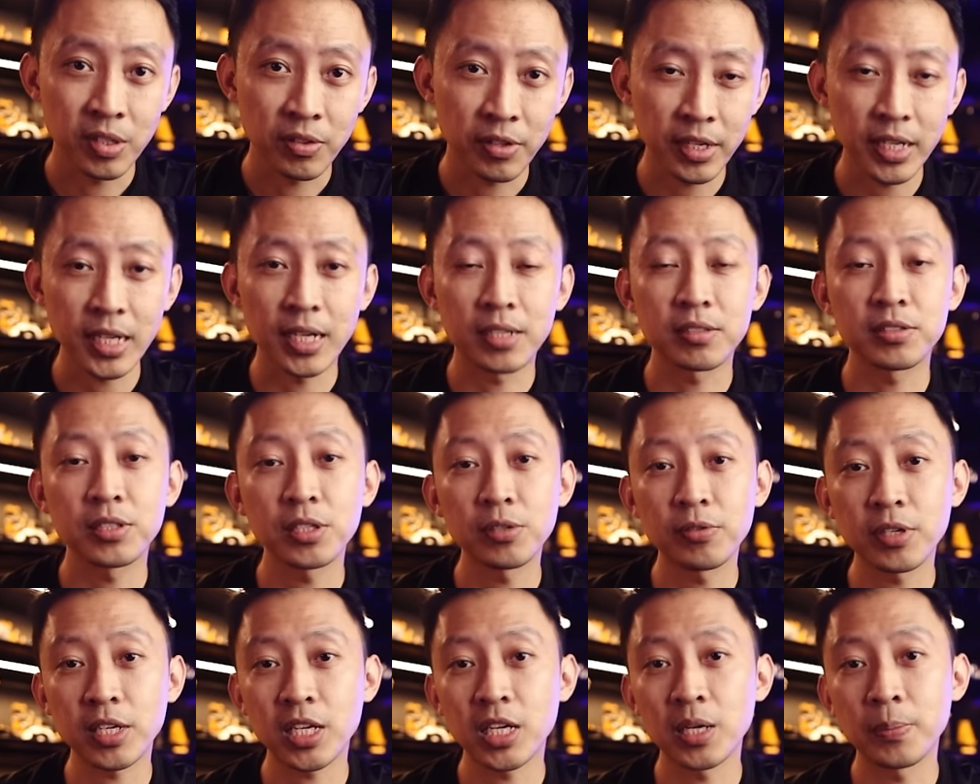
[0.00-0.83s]
Right, I'll
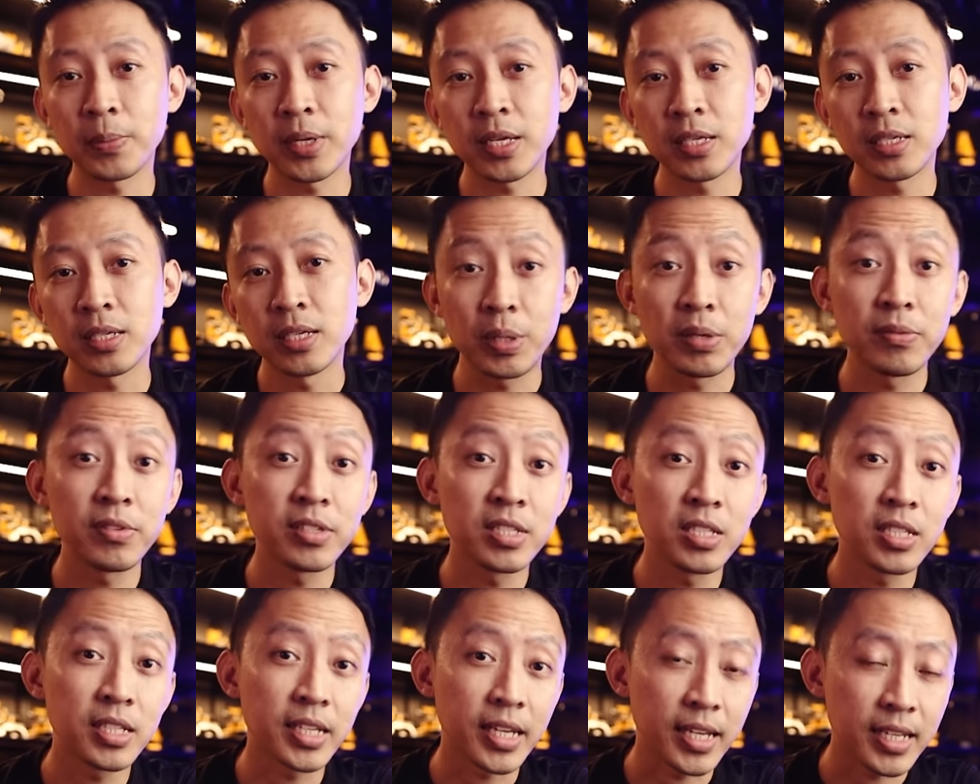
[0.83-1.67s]
still recommend
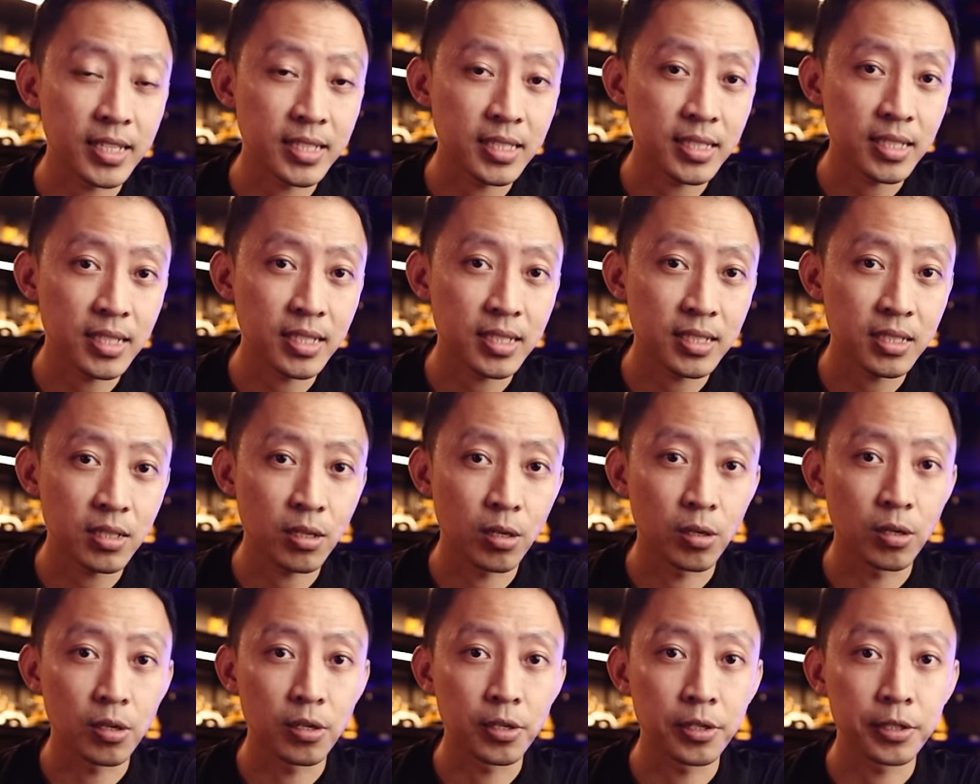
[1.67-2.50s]
PVC cases
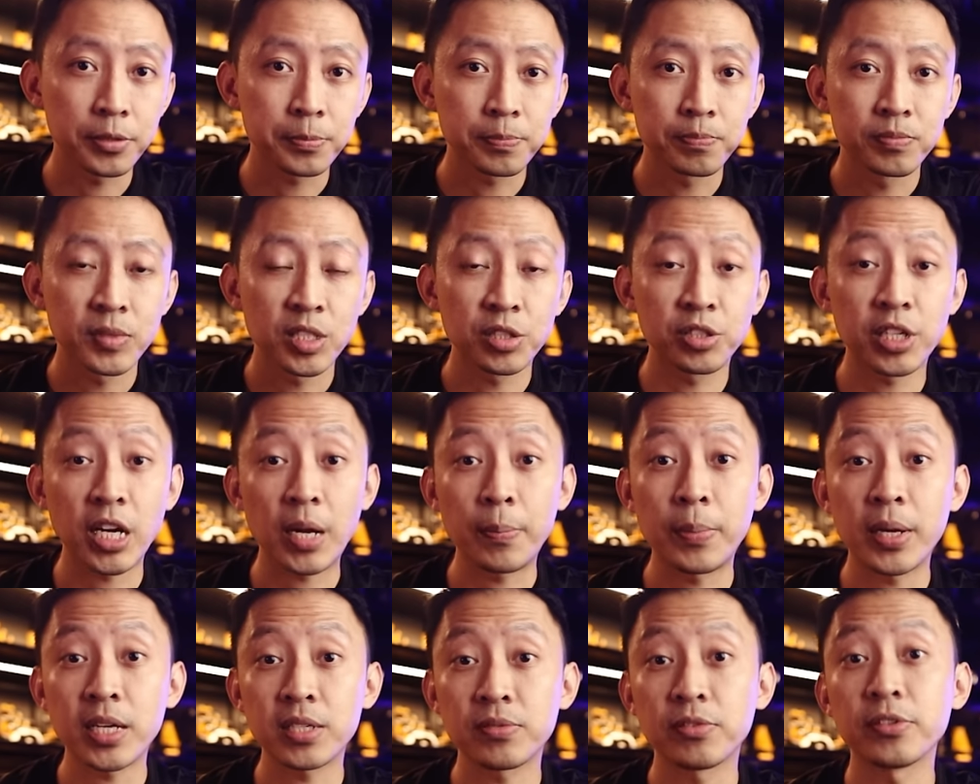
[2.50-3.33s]
or
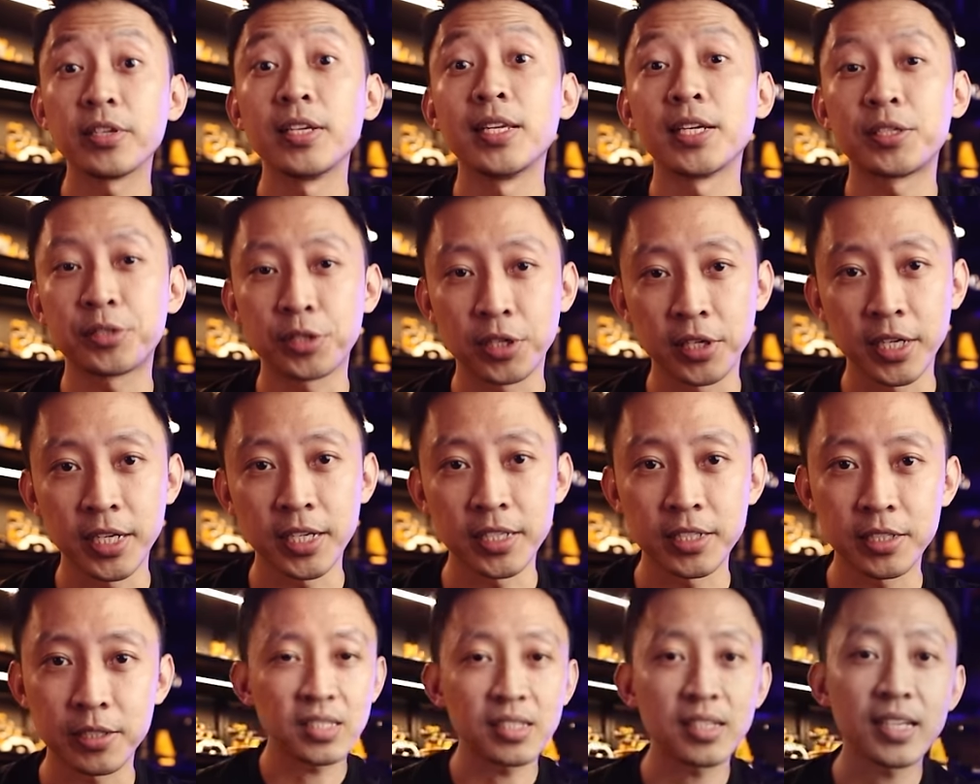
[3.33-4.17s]
dry bags for
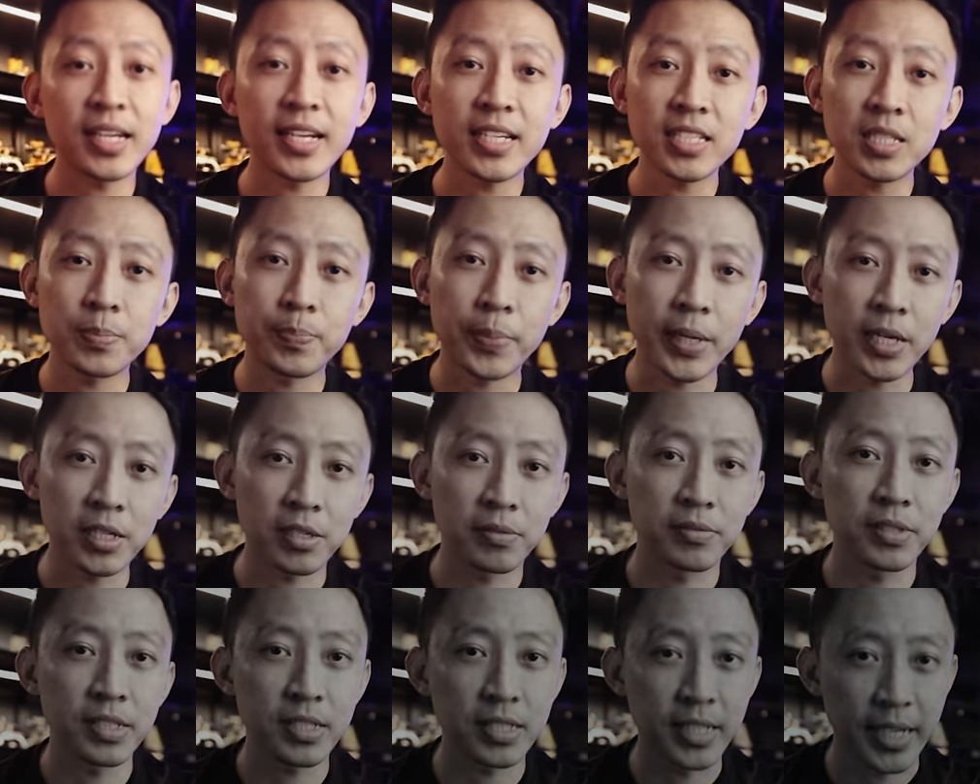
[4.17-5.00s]
electronics. The last part
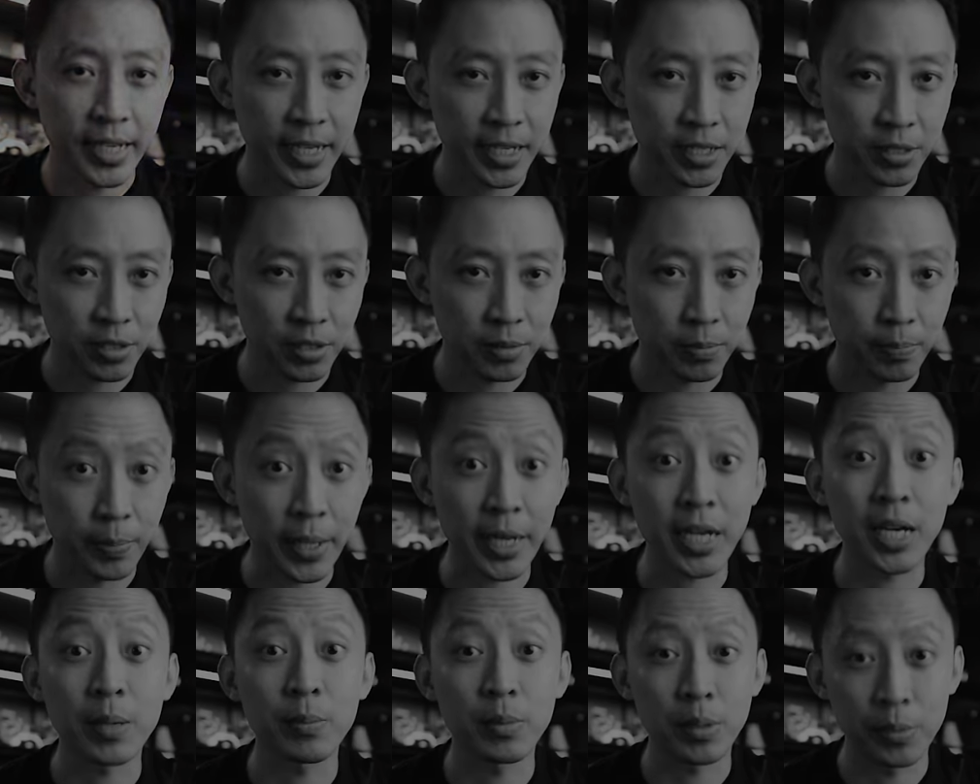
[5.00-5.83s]
of this guide is on
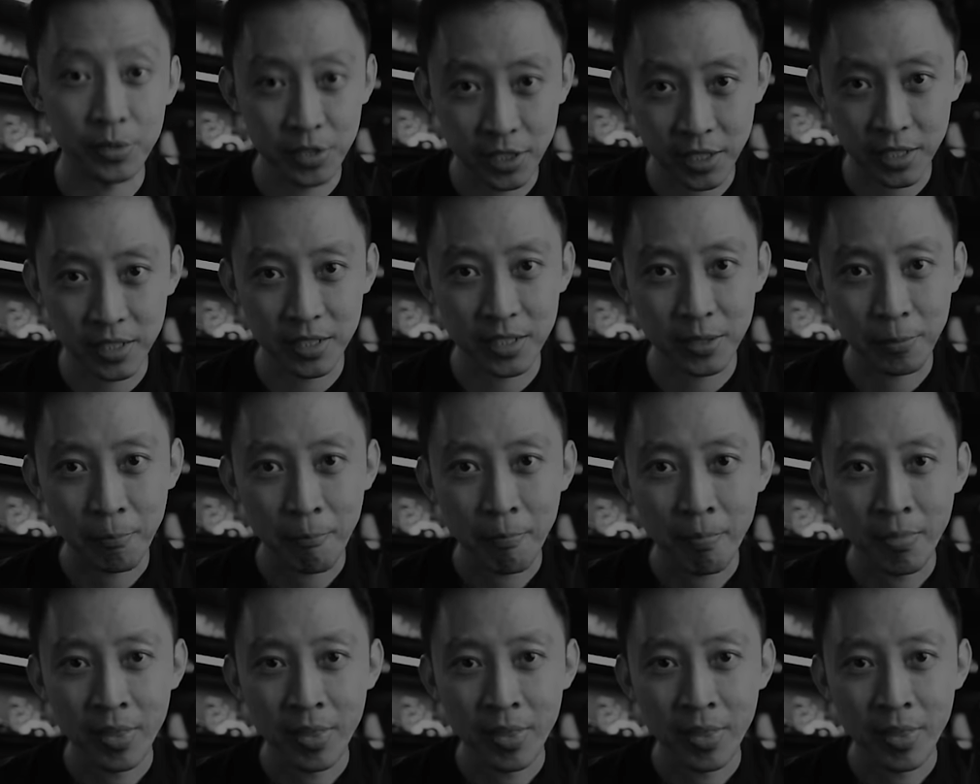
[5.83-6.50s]
backup options.